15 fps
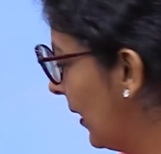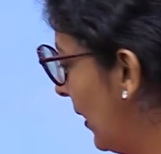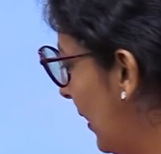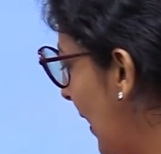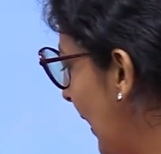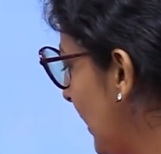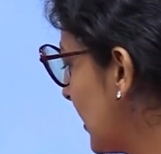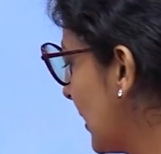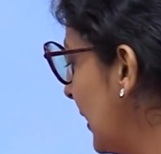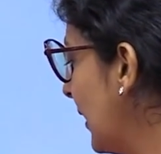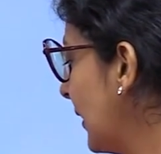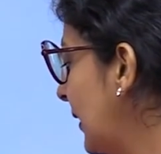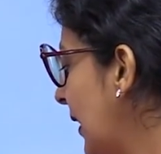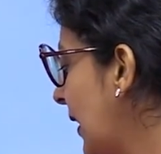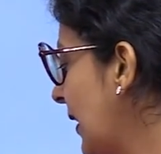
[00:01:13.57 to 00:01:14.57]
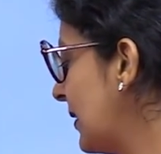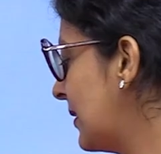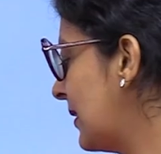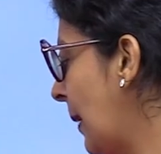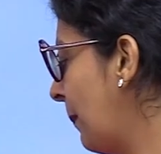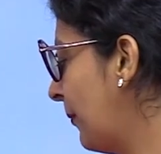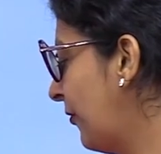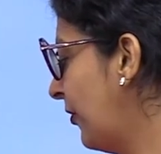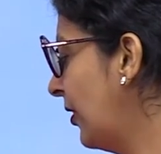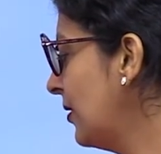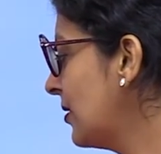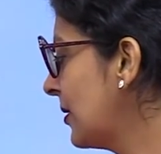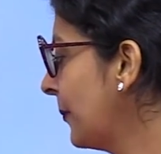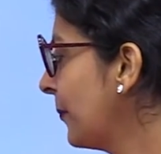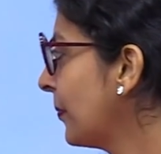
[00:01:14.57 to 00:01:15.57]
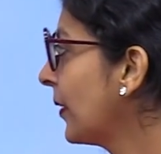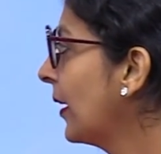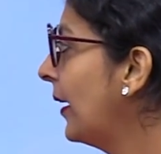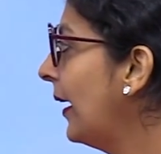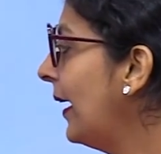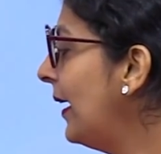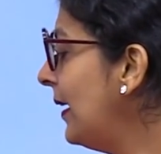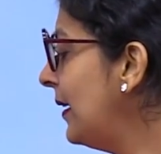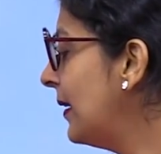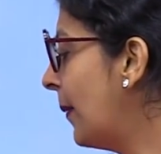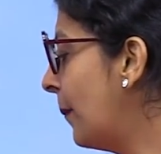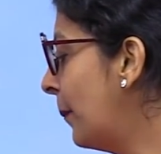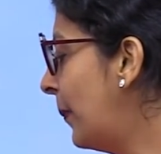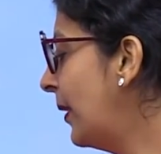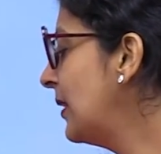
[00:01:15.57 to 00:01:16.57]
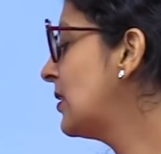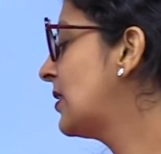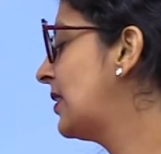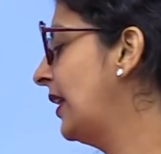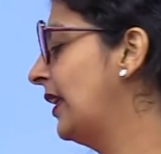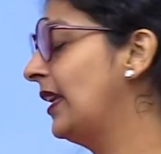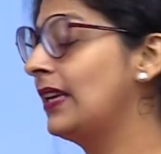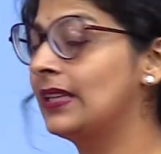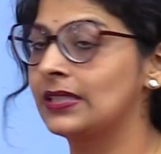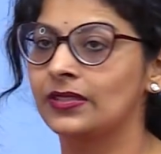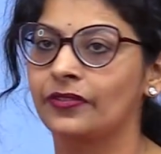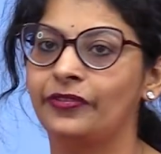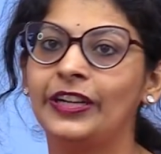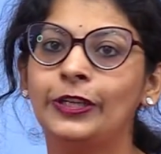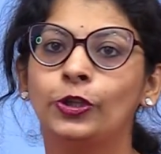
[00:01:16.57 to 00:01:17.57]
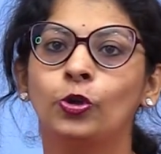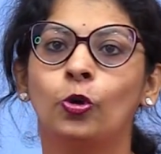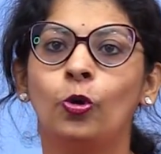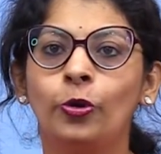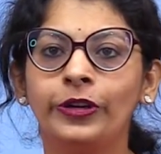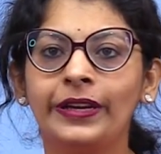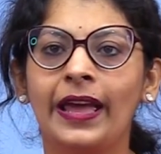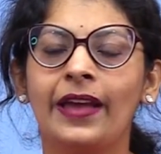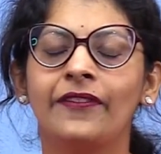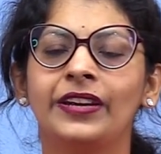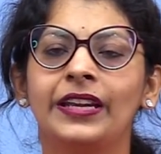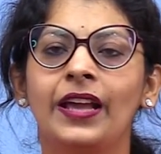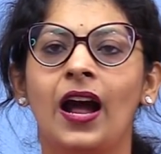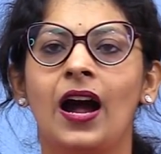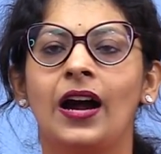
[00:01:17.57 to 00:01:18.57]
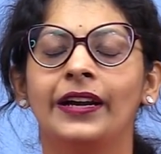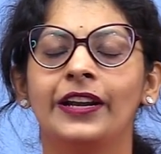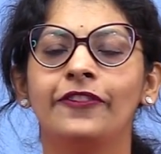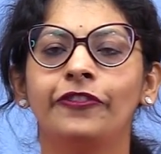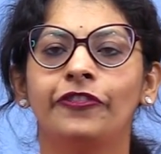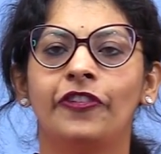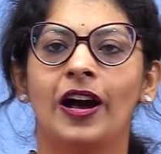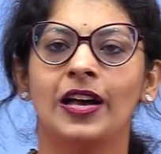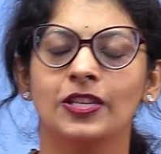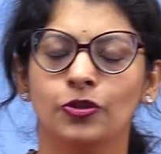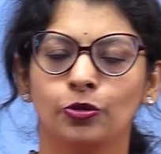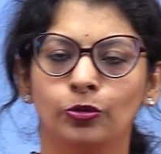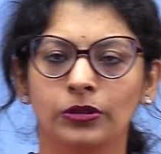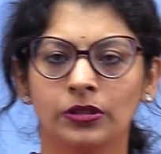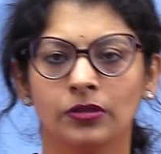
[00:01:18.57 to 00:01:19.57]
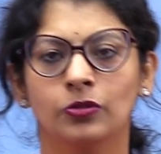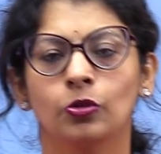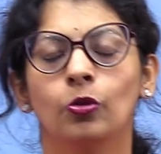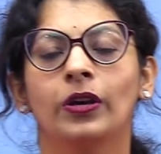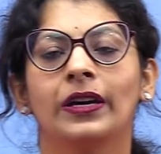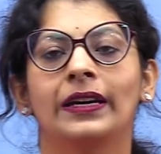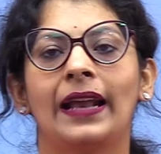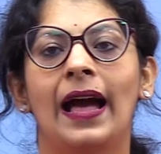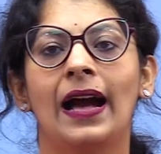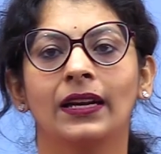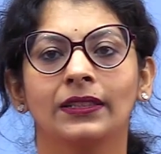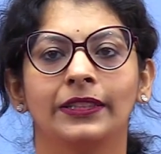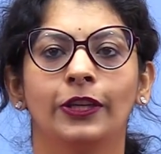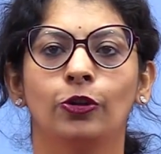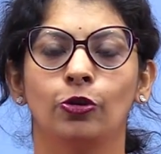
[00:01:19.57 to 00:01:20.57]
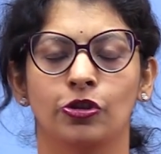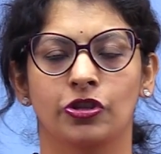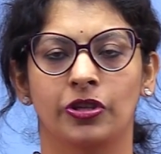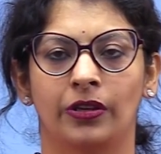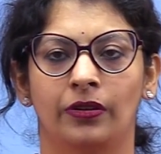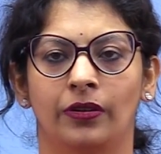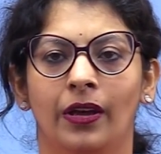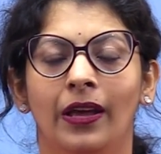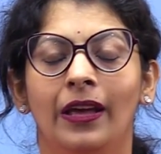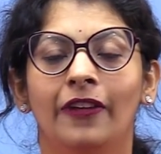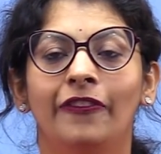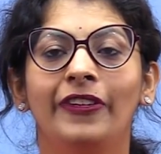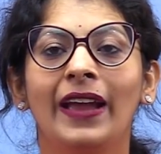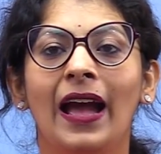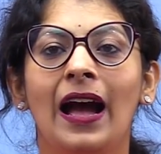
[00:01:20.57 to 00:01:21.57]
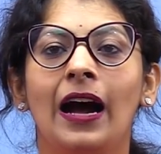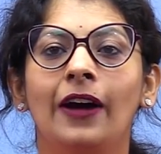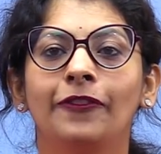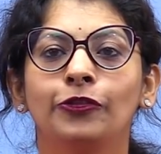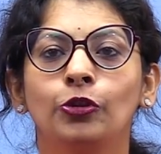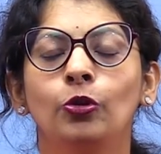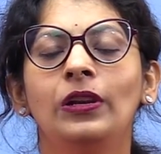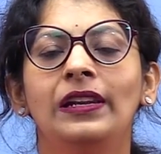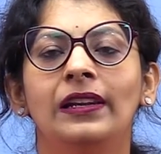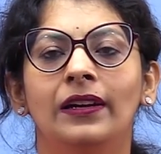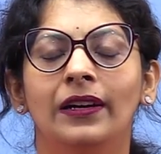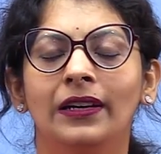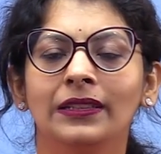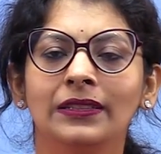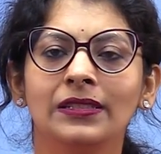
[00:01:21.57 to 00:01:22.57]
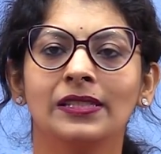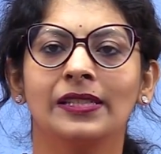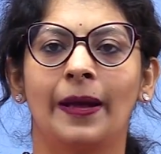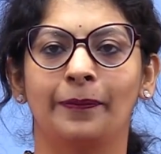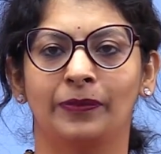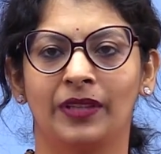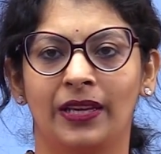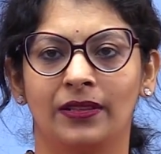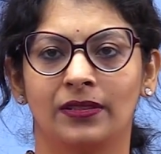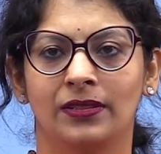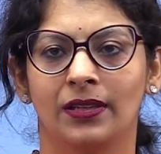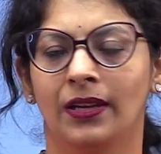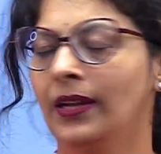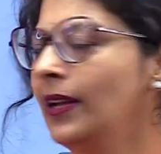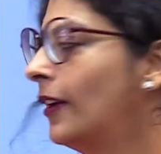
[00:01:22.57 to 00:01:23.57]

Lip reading: Let's clear the concept first. In number series, we don't have any hard and fast rules to crack the question. We have to learn some things.